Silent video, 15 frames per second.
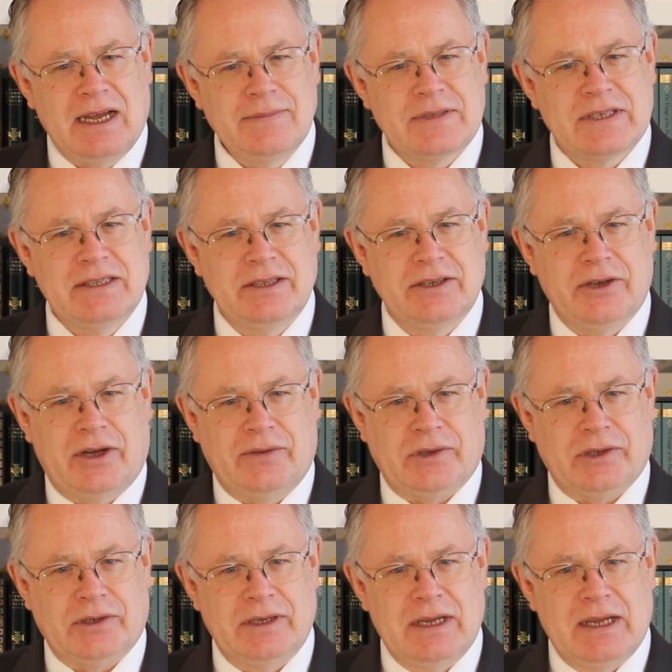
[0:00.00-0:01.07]
times in the
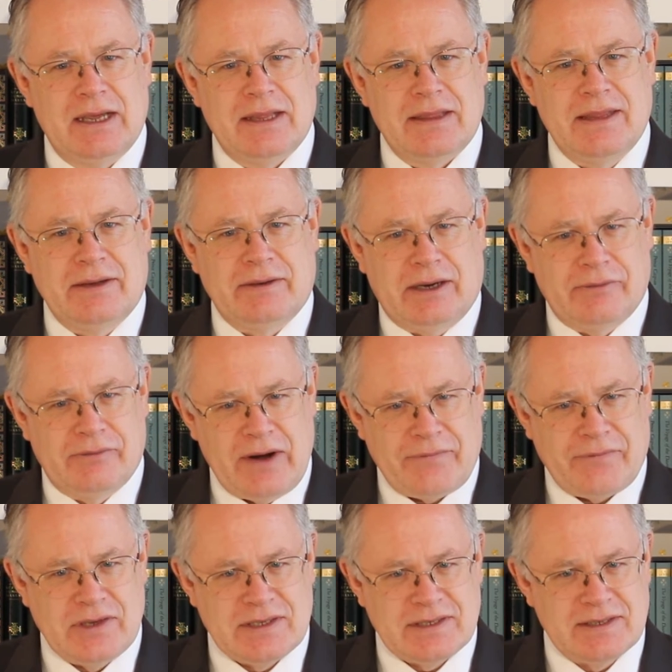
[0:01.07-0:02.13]
novel, there are
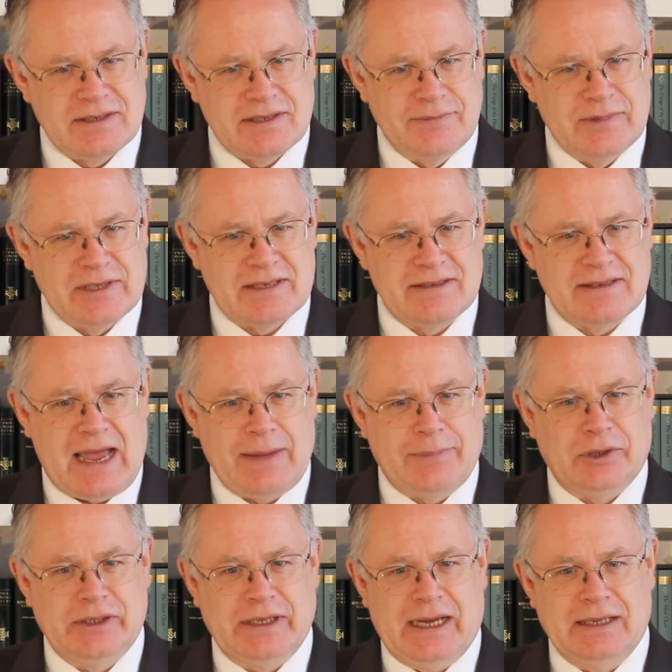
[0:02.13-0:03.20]
references to Mrs.
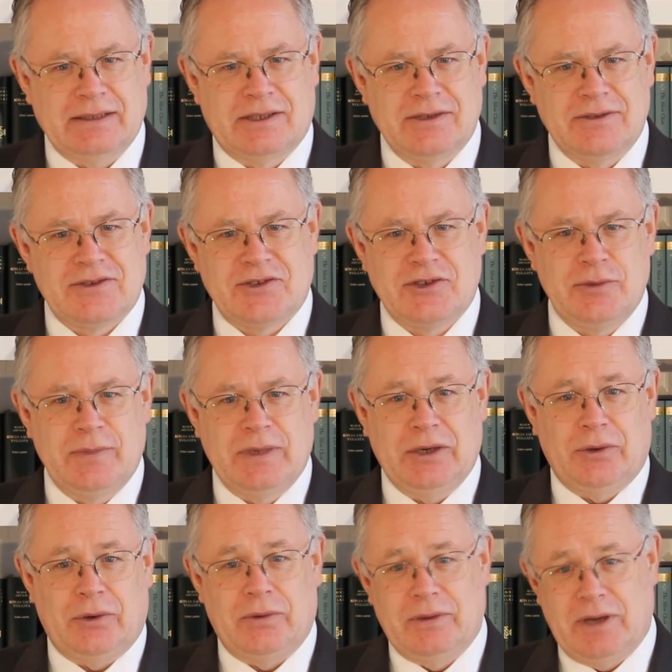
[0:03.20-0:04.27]
Appleyard
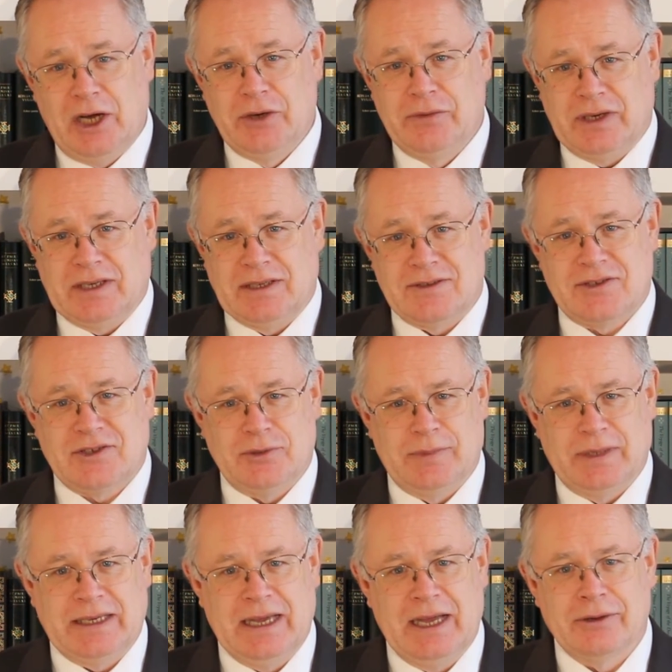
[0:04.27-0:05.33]
consuming or
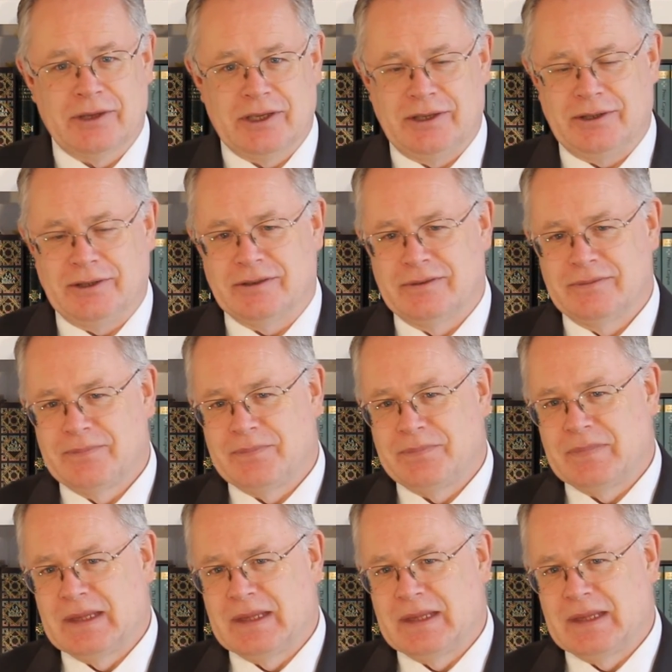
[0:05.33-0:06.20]
over-consuming alcohol.